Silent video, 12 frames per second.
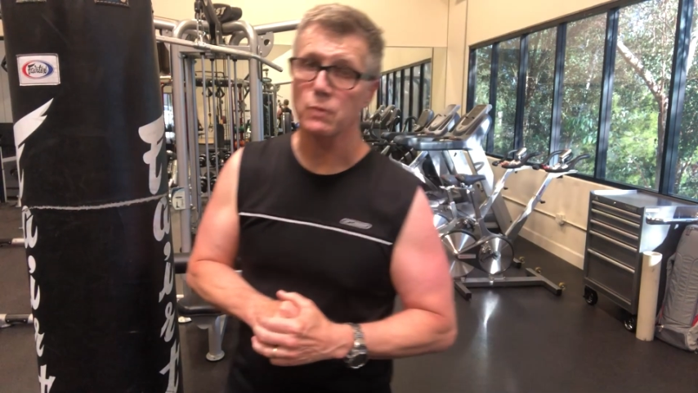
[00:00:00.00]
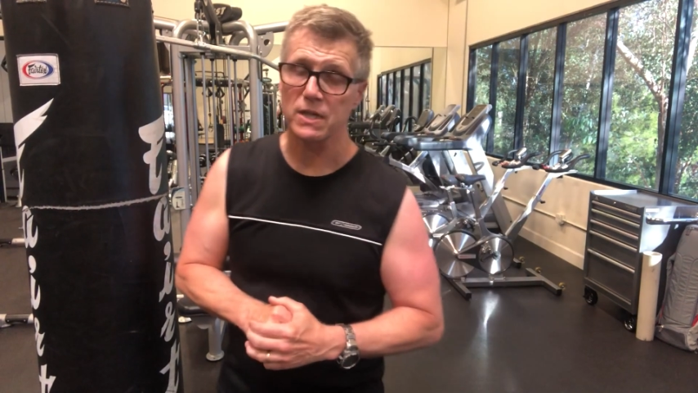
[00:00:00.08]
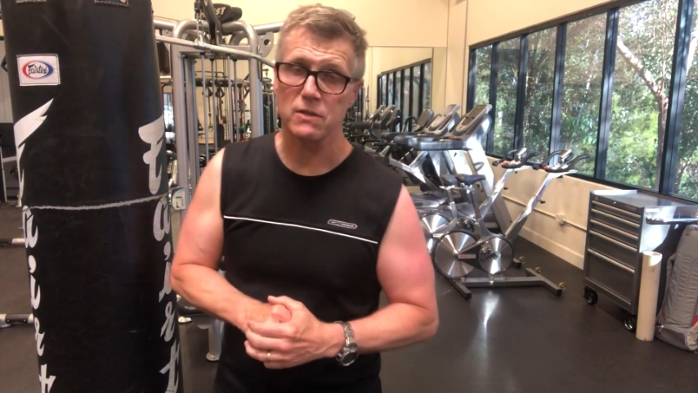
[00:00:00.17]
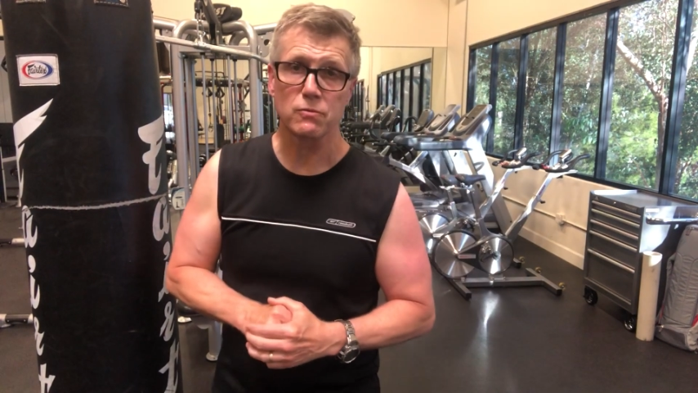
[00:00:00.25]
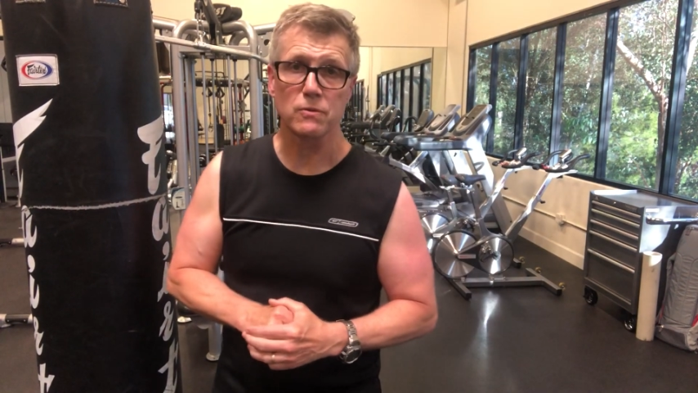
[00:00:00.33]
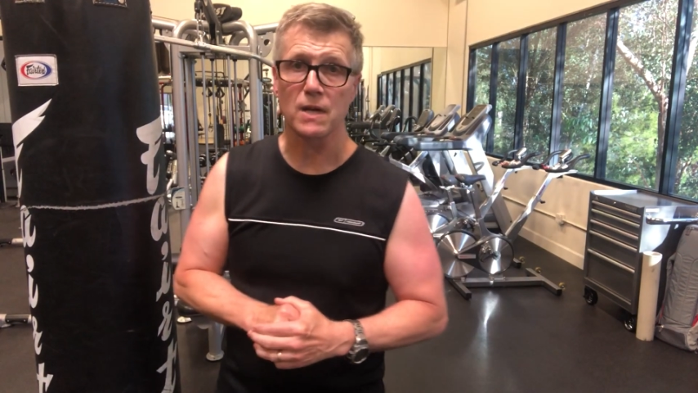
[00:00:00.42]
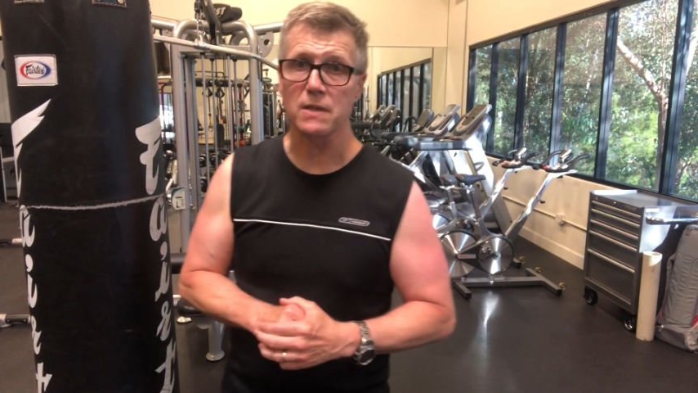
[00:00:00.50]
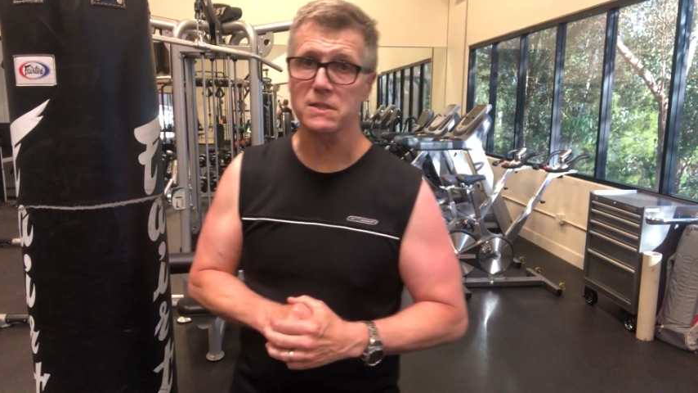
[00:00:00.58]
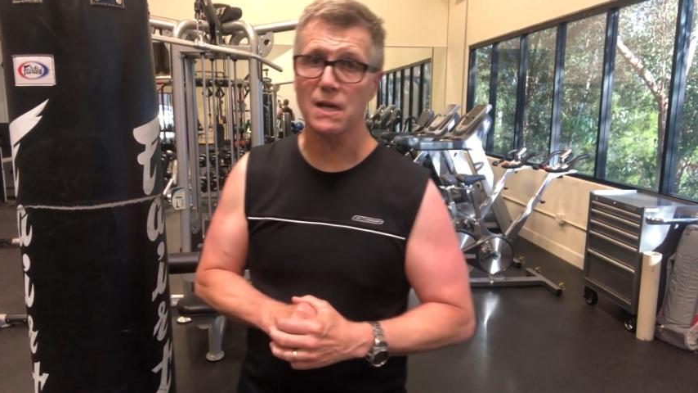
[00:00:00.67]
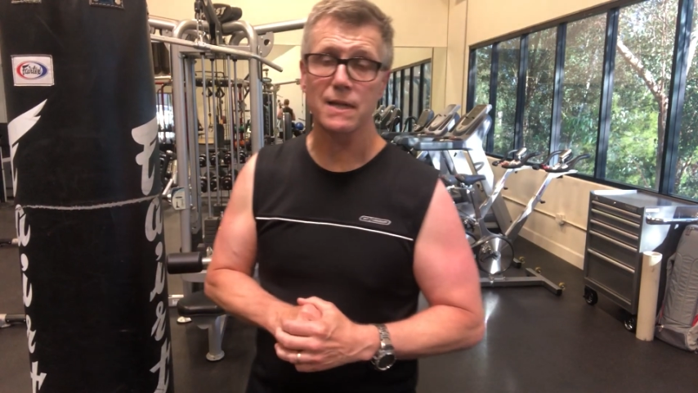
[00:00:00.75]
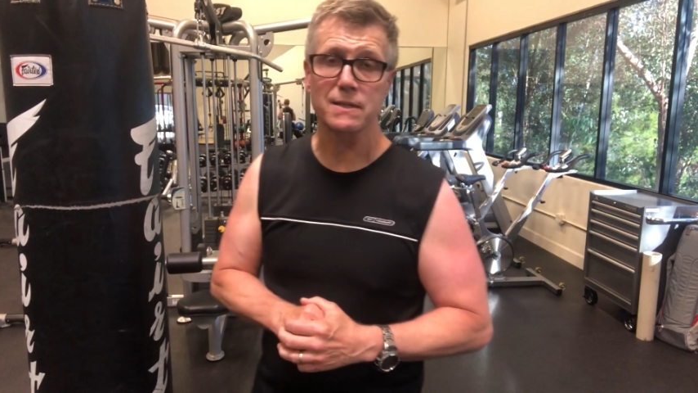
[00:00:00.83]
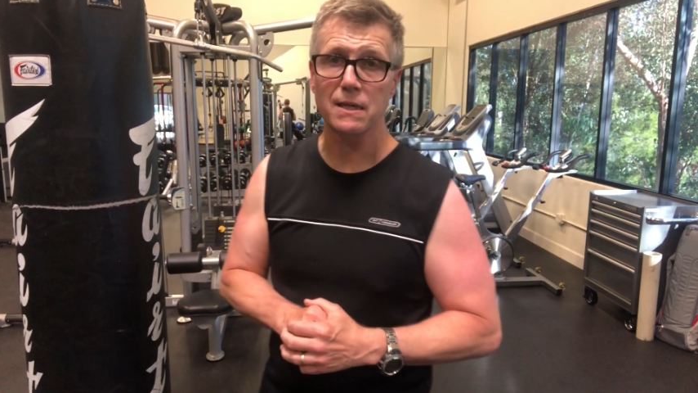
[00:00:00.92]
when he threw that
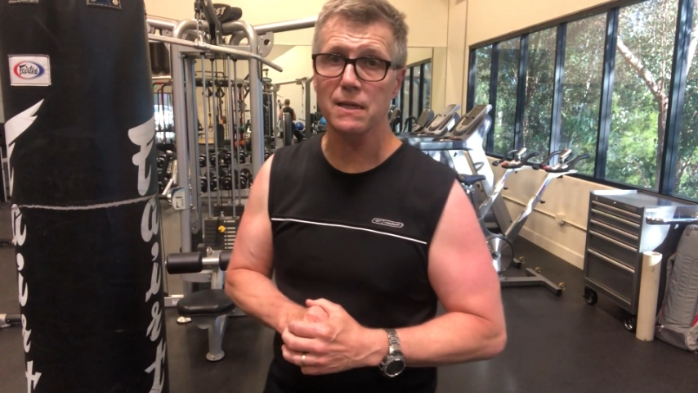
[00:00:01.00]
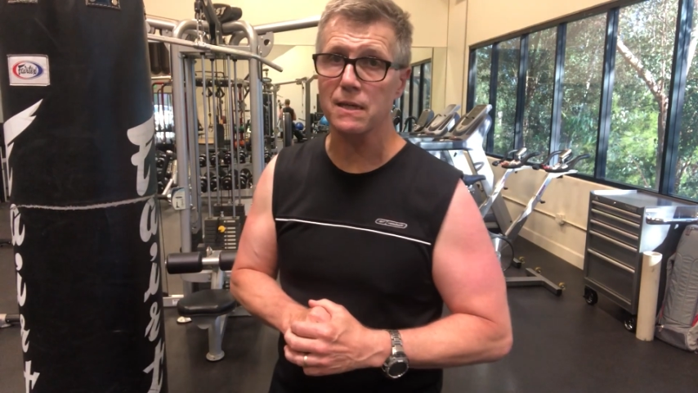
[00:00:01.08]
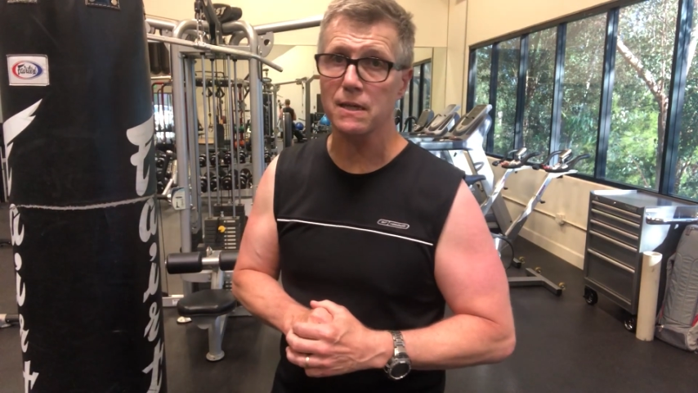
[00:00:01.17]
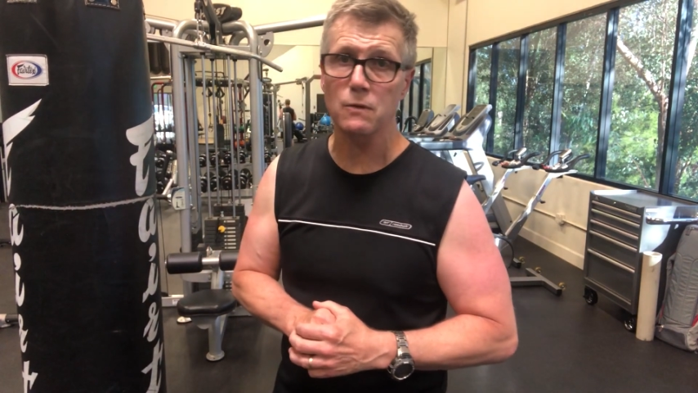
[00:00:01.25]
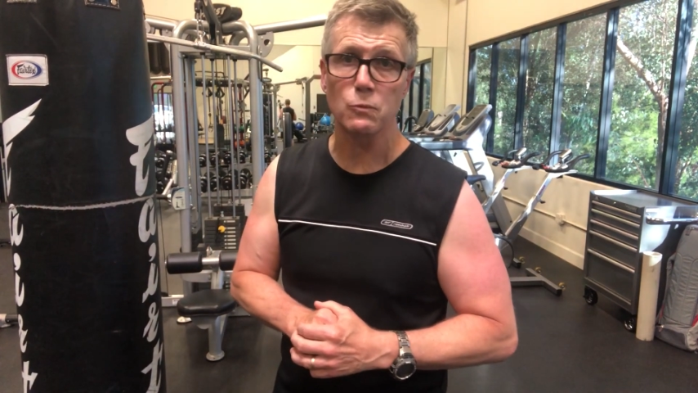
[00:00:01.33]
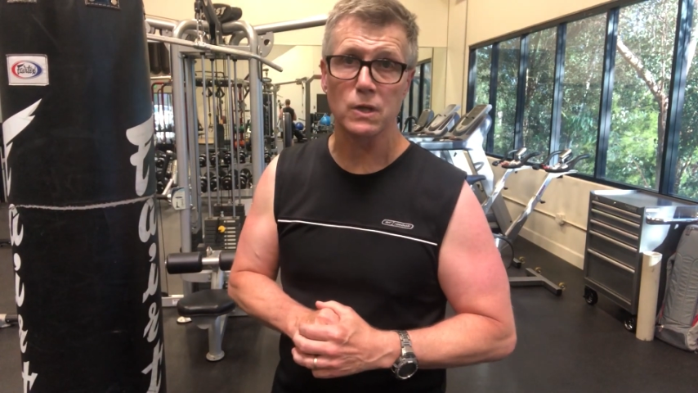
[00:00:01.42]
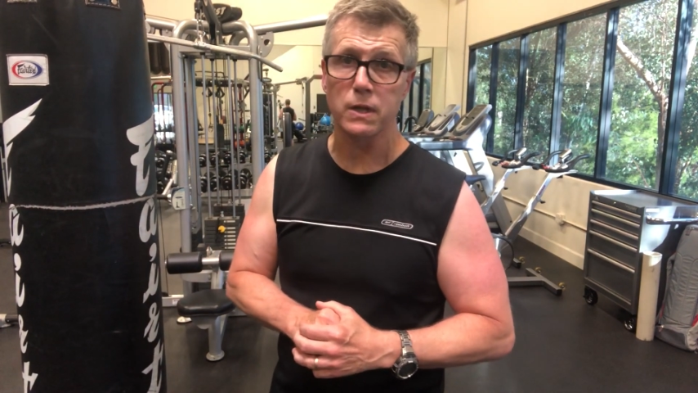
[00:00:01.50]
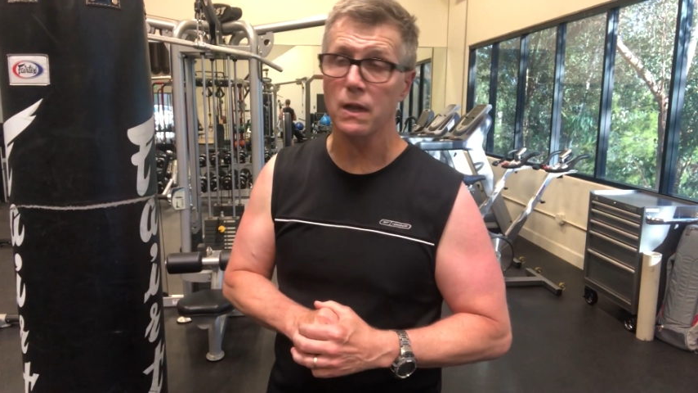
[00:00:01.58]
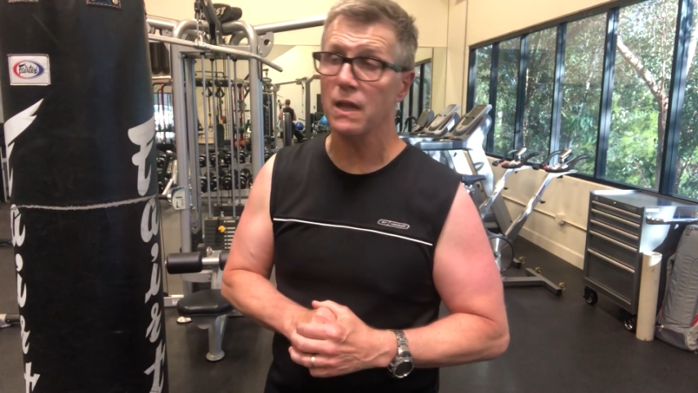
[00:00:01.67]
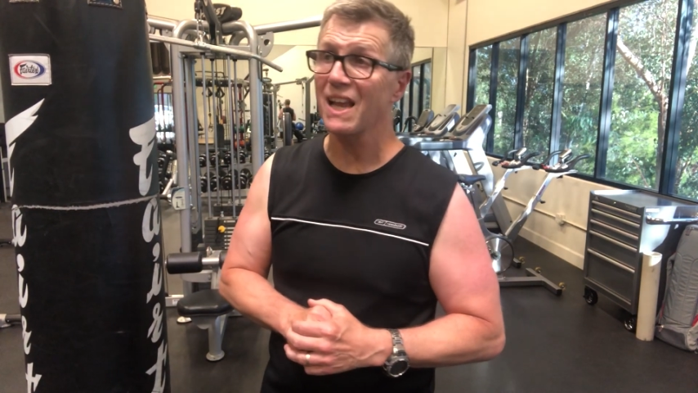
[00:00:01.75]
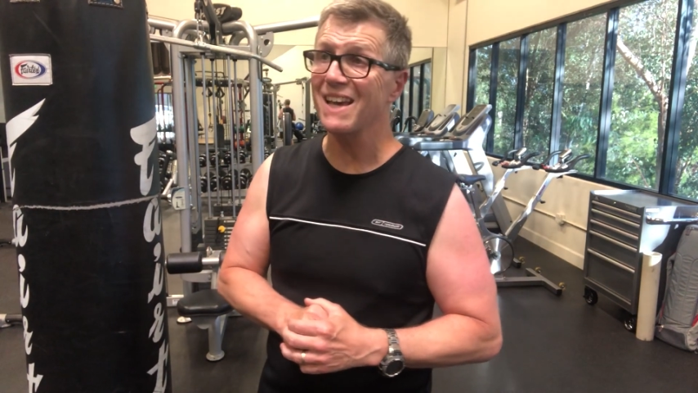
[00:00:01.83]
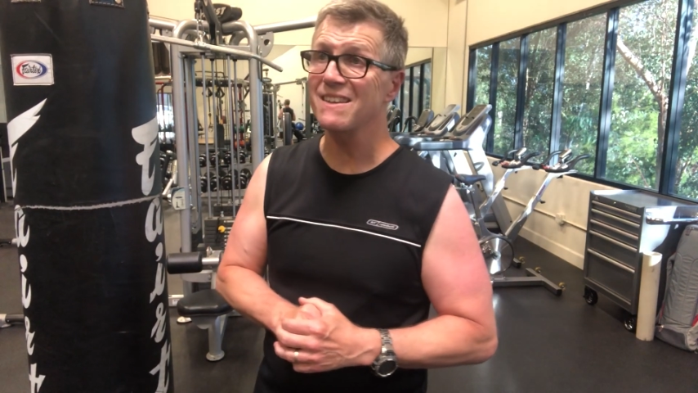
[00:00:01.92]
side kick, it would
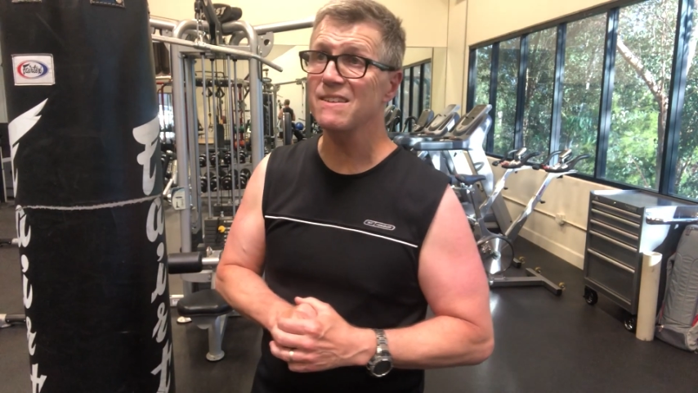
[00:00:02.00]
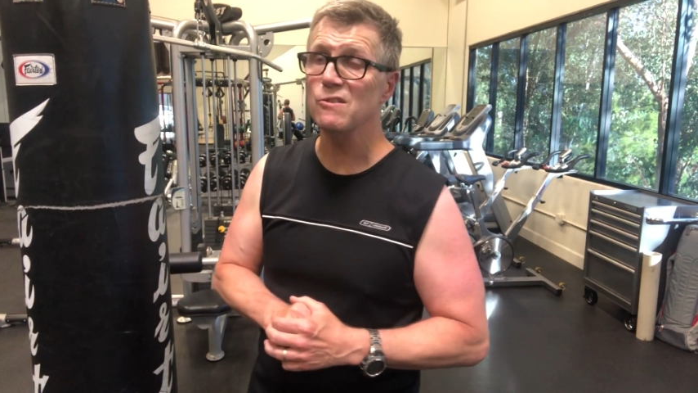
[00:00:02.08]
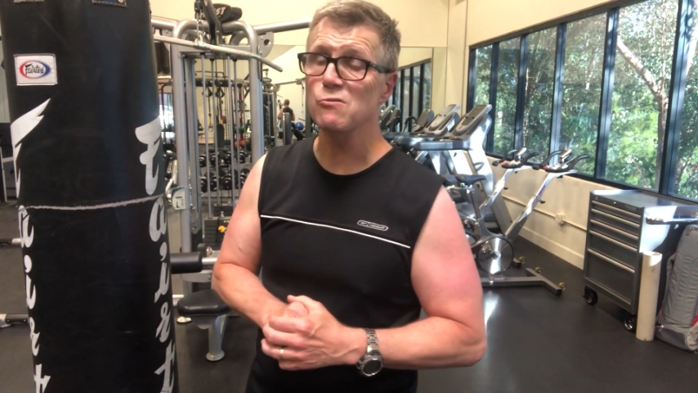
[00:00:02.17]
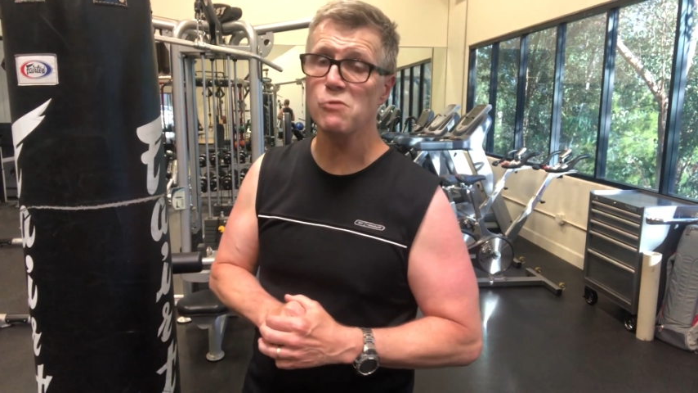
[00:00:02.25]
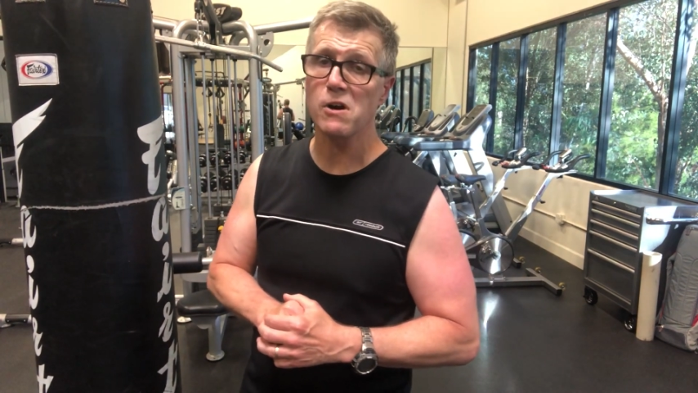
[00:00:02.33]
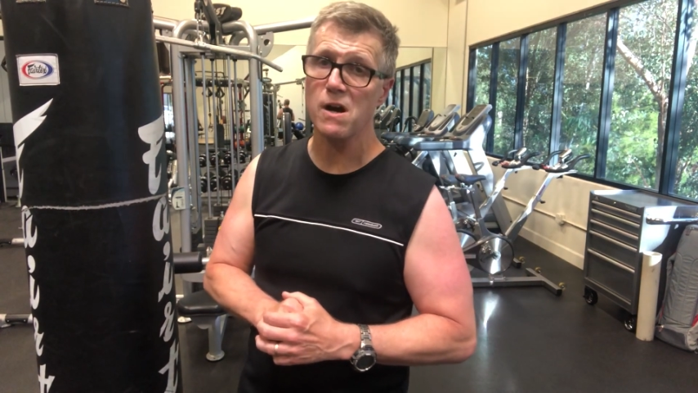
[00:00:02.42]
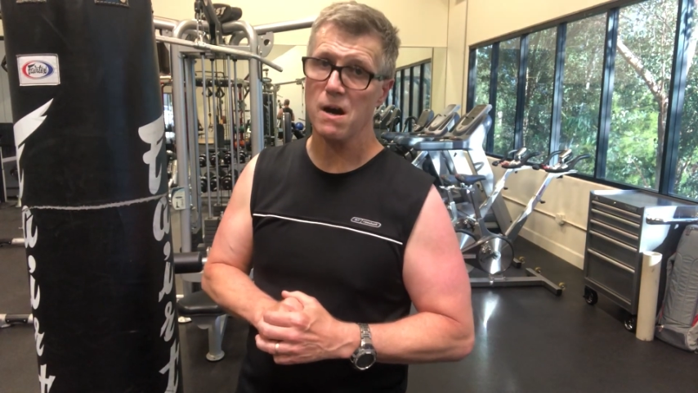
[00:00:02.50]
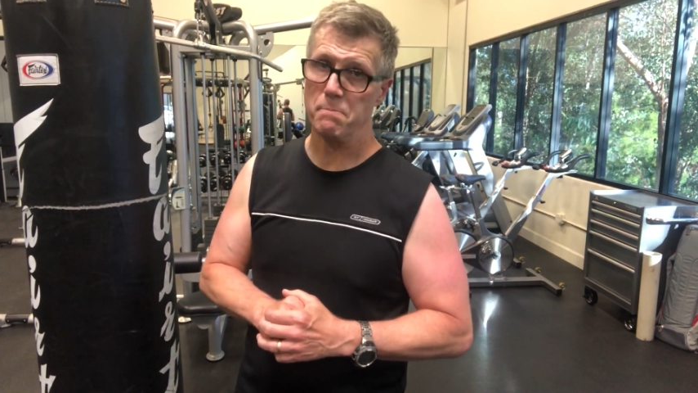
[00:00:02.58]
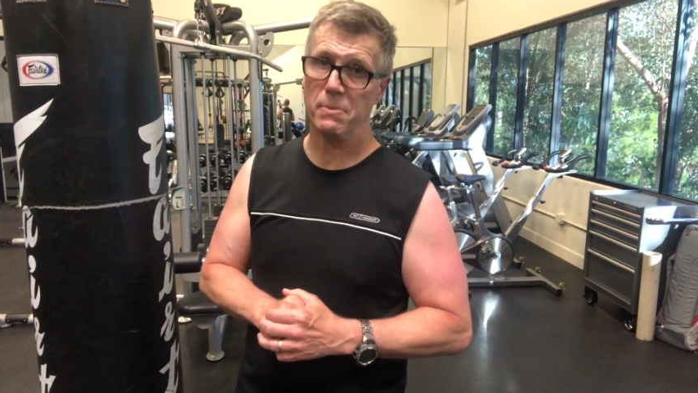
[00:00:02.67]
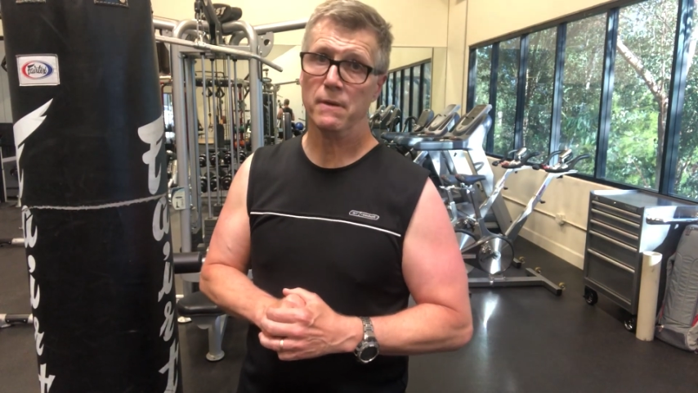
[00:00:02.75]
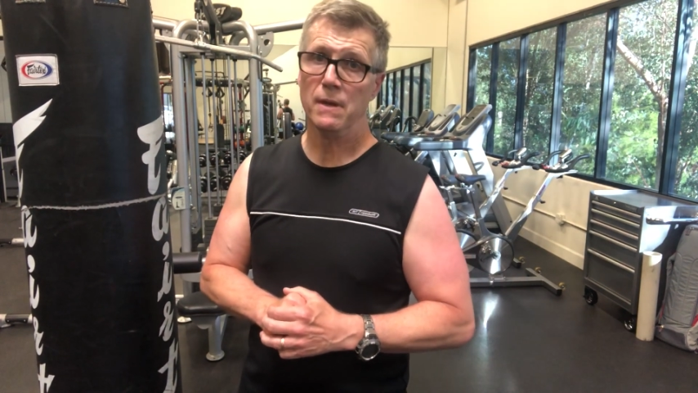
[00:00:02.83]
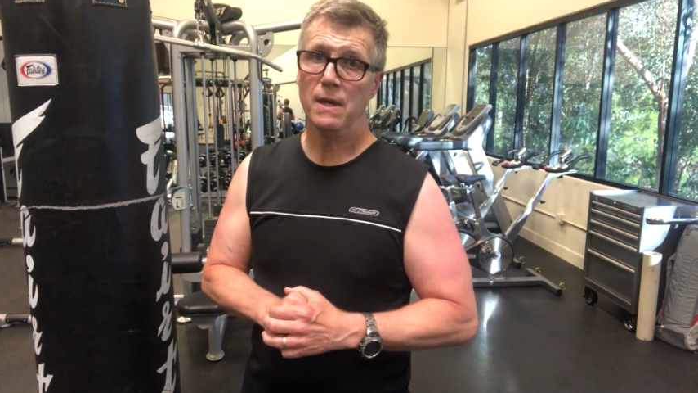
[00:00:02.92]
light you
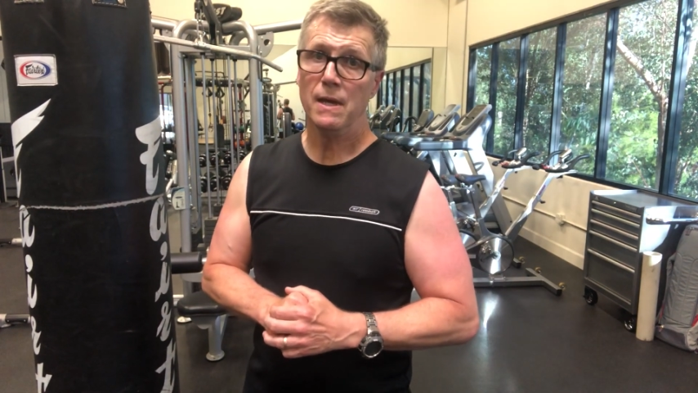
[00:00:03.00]
up.